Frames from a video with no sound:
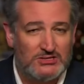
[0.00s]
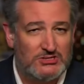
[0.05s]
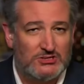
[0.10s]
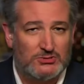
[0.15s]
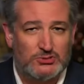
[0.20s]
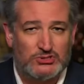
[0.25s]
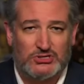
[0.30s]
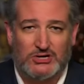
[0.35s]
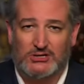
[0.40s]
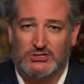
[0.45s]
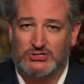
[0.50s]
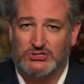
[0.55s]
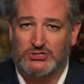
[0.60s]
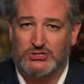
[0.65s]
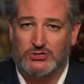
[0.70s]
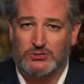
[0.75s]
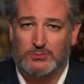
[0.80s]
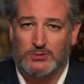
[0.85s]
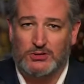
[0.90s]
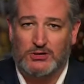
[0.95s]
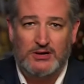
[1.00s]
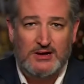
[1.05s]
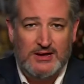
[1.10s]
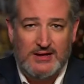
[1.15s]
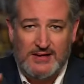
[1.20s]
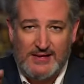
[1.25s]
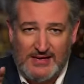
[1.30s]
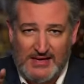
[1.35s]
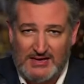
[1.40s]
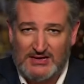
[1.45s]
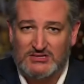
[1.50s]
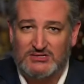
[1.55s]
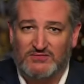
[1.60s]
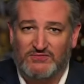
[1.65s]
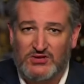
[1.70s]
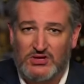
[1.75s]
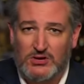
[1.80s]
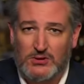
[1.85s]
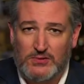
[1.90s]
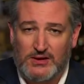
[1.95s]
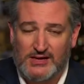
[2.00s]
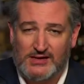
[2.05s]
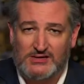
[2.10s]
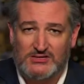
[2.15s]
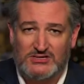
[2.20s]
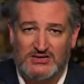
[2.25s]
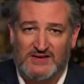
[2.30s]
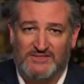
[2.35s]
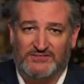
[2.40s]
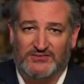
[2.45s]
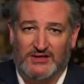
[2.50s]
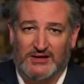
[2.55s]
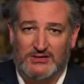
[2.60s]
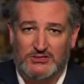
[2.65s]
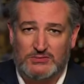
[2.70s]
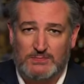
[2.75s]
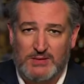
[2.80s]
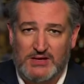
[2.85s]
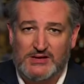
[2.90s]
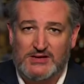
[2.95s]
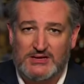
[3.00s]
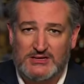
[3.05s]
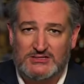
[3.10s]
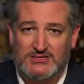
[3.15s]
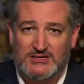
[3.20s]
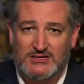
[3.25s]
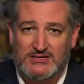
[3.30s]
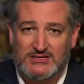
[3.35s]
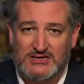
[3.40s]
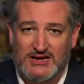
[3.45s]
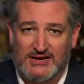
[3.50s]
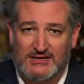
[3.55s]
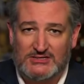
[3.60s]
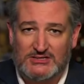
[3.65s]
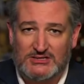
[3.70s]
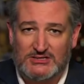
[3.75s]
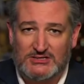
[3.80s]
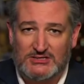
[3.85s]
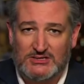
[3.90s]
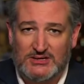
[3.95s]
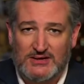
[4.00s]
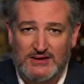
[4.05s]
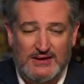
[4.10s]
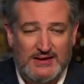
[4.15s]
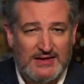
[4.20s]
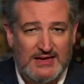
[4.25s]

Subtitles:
And so Chuck Schumer, his view is he floods millions into Texas,